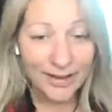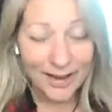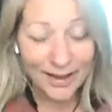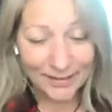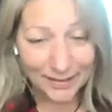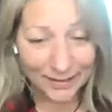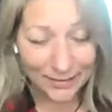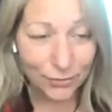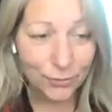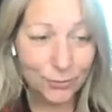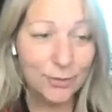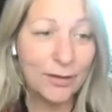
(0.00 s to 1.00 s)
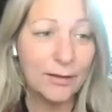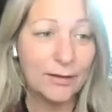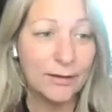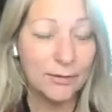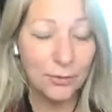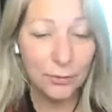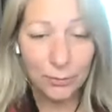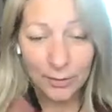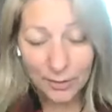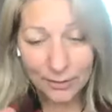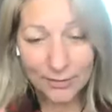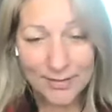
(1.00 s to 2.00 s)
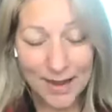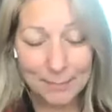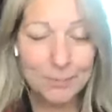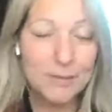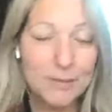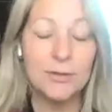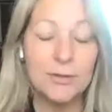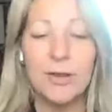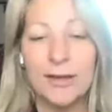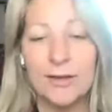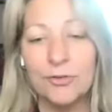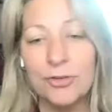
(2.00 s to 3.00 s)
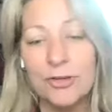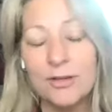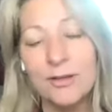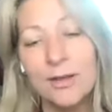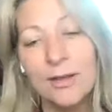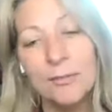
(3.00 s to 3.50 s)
and into their, you know, dampening their energy,